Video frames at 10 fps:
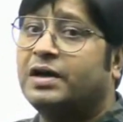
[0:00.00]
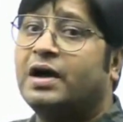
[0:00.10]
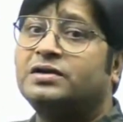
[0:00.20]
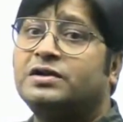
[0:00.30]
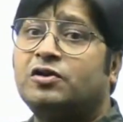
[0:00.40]

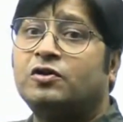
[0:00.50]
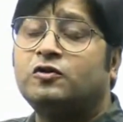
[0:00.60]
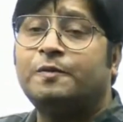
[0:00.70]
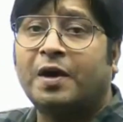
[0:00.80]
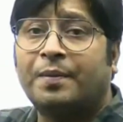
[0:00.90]
ARC is
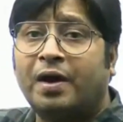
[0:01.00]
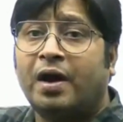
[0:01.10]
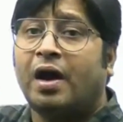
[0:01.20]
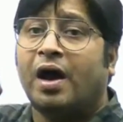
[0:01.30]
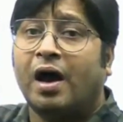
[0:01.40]
also
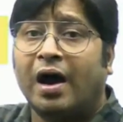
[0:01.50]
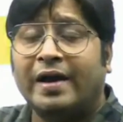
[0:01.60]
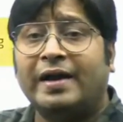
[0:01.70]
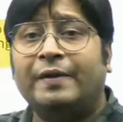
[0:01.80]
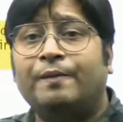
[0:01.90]
becoming
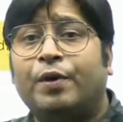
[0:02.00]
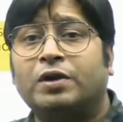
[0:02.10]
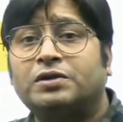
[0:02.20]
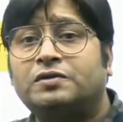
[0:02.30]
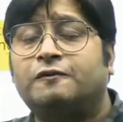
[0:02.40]
highly
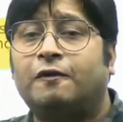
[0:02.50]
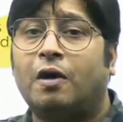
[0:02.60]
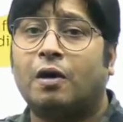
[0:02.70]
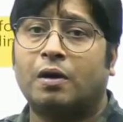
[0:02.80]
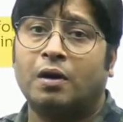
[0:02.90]
important
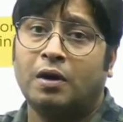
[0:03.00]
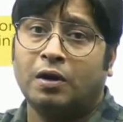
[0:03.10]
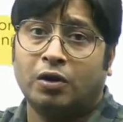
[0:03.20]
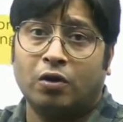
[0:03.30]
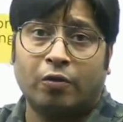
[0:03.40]
for
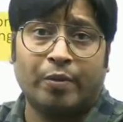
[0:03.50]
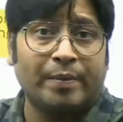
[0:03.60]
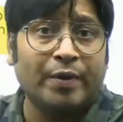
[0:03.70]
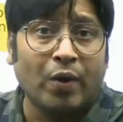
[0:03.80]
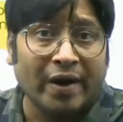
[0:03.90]
your
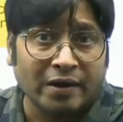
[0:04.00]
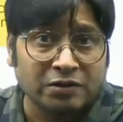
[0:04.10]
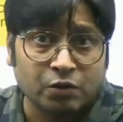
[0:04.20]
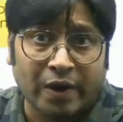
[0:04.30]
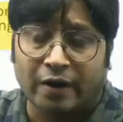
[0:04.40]
paper 1
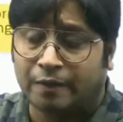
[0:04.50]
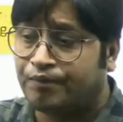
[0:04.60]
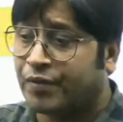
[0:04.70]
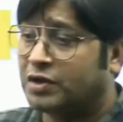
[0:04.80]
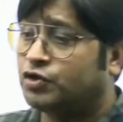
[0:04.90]
as
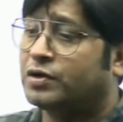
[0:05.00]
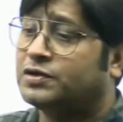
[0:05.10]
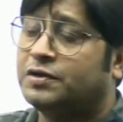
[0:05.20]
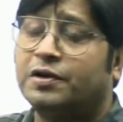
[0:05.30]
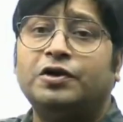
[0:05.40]
well. As you can
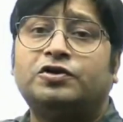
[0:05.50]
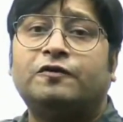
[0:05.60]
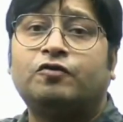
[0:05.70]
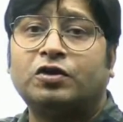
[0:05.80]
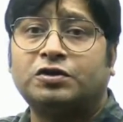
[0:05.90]
see, the nature
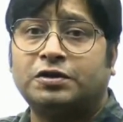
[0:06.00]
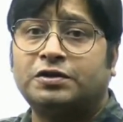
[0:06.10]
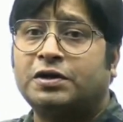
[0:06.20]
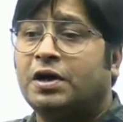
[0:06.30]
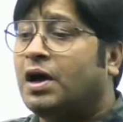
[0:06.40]
of
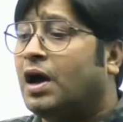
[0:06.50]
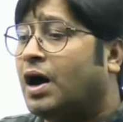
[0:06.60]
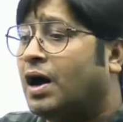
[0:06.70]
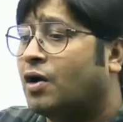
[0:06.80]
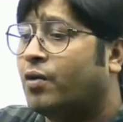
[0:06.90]
questions
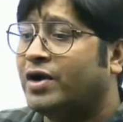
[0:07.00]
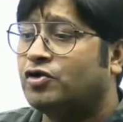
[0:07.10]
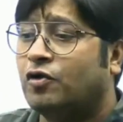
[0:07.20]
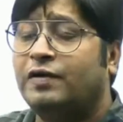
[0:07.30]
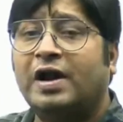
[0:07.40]
are quite
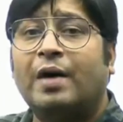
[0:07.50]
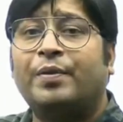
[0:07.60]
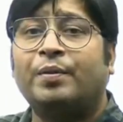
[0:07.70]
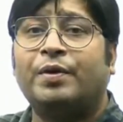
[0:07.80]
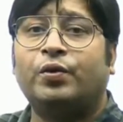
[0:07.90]

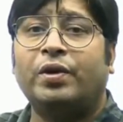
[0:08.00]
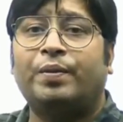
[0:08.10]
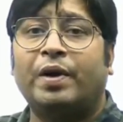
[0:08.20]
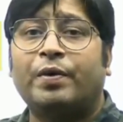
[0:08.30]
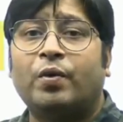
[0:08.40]
overlapping between
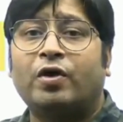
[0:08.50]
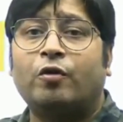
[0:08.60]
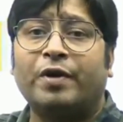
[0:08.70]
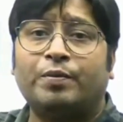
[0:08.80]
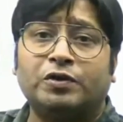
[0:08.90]
paper 1
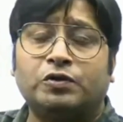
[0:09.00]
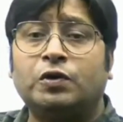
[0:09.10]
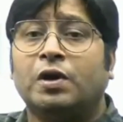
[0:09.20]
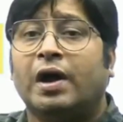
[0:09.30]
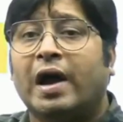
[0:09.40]
or paper 2.
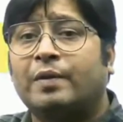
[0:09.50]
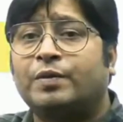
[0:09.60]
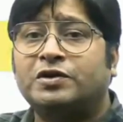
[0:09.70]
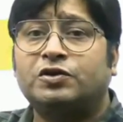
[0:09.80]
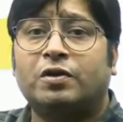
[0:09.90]
That
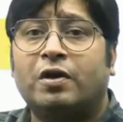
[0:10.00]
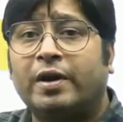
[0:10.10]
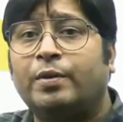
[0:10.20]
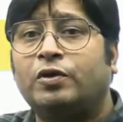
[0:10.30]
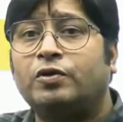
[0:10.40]
means you're not
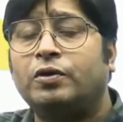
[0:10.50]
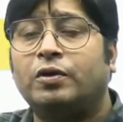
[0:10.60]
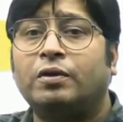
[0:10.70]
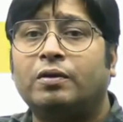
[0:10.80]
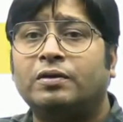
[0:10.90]
able
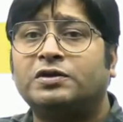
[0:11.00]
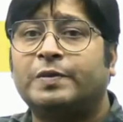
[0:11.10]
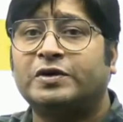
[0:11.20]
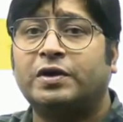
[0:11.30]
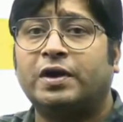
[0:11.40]
to,
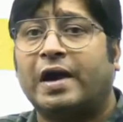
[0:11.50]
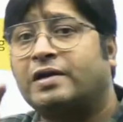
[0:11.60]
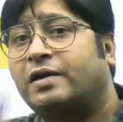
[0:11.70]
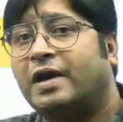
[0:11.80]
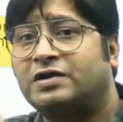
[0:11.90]
specially
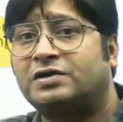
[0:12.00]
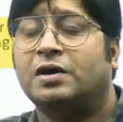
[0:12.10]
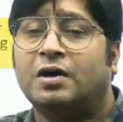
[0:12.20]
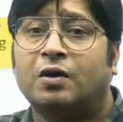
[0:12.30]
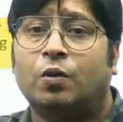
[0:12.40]
categorize
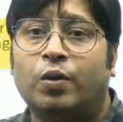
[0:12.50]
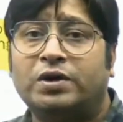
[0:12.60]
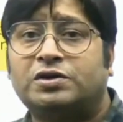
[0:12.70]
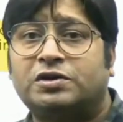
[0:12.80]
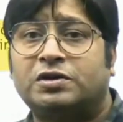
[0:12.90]

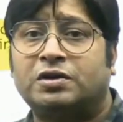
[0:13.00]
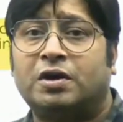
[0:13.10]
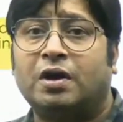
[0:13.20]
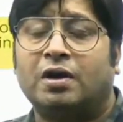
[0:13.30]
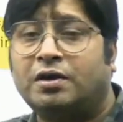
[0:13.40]
which
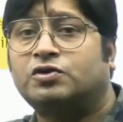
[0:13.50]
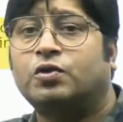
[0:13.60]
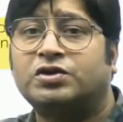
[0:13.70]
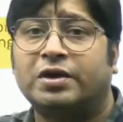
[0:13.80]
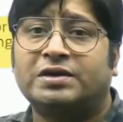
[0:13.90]
this
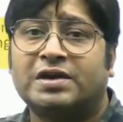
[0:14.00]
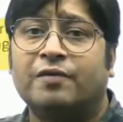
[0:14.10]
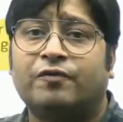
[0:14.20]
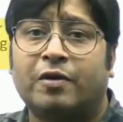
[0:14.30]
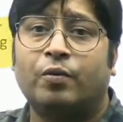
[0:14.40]
question has
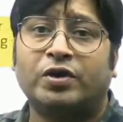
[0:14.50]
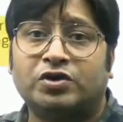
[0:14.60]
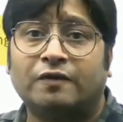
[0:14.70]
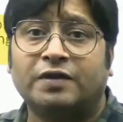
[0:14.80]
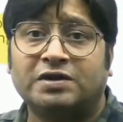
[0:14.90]
come from which
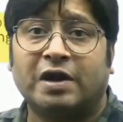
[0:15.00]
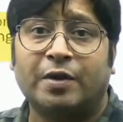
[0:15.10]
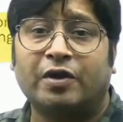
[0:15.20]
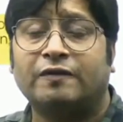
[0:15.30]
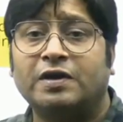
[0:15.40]
of the
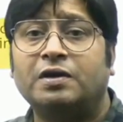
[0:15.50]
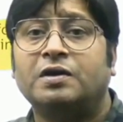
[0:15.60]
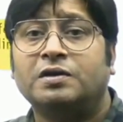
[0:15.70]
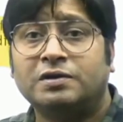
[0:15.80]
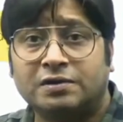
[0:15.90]
segment of
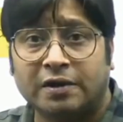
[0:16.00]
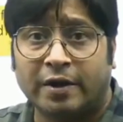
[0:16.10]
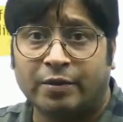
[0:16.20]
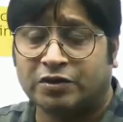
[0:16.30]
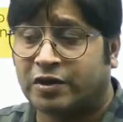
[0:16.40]
the
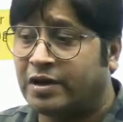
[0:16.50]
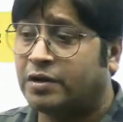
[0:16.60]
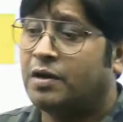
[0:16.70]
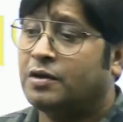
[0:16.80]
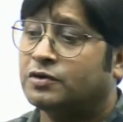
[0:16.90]
syllabus, right?
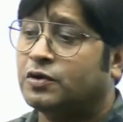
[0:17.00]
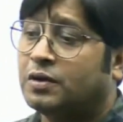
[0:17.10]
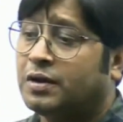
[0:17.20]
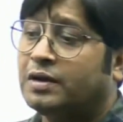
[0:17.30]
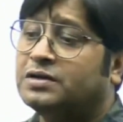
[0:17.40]

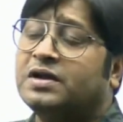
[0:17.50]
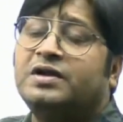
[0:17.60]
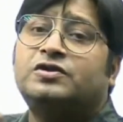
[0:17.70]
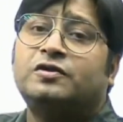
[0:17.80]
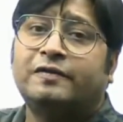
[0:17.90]
So that is the
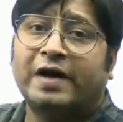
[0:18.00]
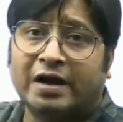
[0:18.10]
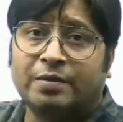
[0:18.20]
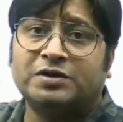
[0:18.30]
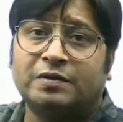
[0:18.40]
nature of
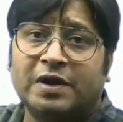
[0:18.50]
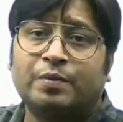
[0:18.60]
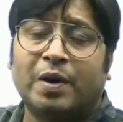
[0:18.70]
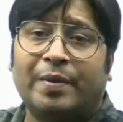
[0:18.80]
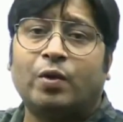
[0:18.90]
dynamism
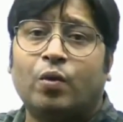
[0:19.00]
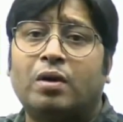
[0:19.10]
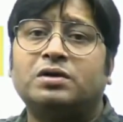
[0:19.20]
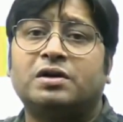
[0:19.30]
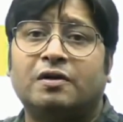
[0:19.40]
that PubAd
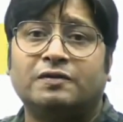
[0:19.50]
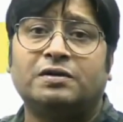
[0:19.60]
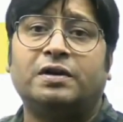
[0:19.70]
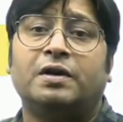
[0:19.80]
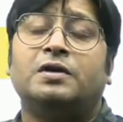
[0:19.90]
wants, and
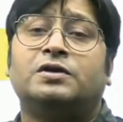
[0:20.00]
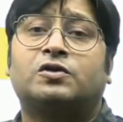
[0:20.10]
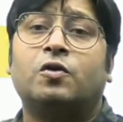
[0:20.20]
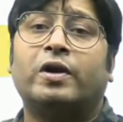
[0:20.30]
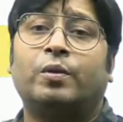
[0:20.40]
obviously
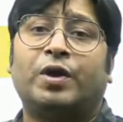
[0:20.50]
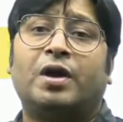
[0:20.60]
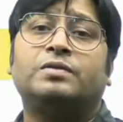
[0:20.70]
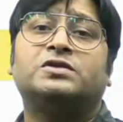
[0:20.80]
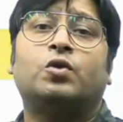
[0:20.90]
scoring
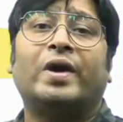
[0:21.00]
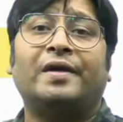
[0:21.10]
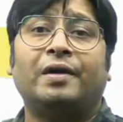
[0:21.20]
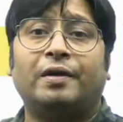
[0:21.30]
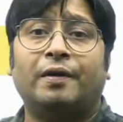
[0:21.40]
becomes quite
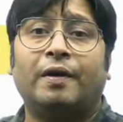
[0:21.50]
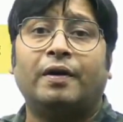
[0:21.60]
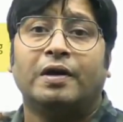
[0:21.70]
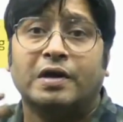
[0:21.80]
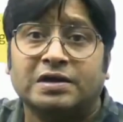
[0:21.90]

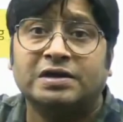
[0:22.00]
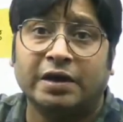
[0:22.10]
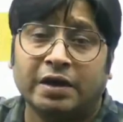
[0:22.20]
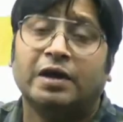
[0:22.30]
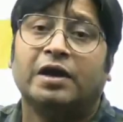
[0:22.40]

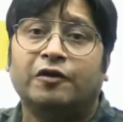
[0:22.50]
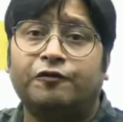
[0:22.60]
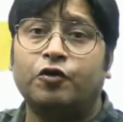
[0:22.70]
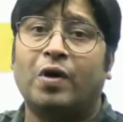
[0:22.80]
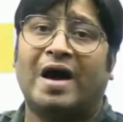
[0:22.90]
easy
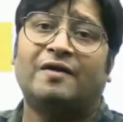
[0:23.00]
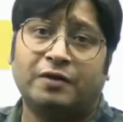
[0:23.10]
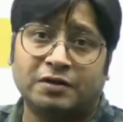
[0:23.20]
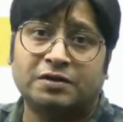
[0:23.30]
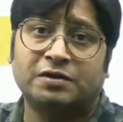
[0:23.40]
if you
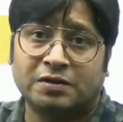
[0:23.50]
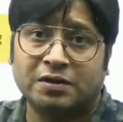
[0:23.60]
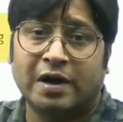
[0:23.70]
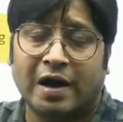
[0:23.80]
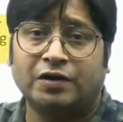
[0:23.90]
have this
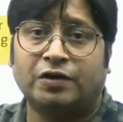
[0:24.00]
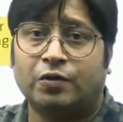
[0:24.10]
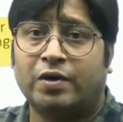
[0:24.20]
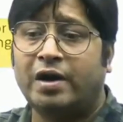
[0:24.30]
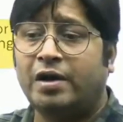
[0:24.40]

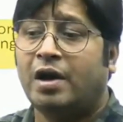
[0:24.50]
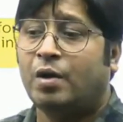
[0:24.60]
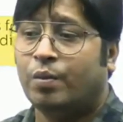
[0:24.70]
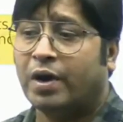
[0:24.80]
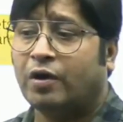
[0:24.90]
attitude, right?
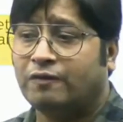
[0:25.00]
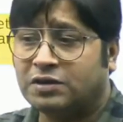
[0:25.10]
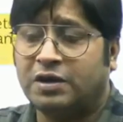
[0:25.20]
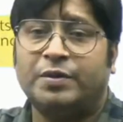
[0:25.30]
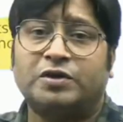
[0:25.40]
But
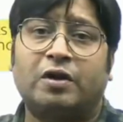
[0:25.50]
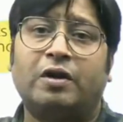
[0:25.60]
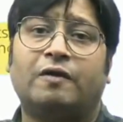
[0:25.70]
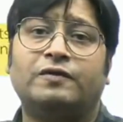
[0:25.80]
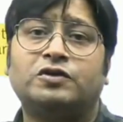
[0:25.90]
obviously
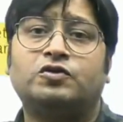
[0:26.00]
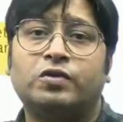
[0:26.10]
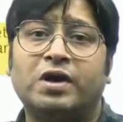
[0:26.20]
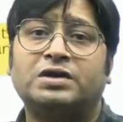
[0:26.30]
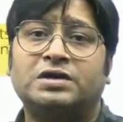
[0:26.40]
majority of the
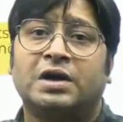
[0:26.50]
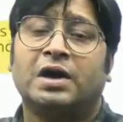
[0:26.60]
students,